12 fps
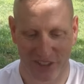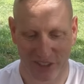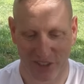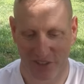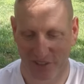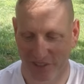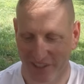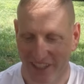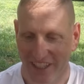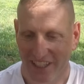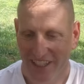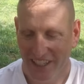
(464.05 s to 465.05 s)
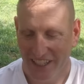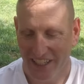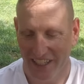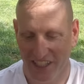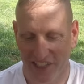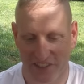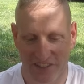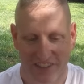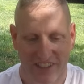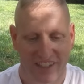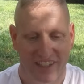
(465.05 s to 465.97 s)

shoes, is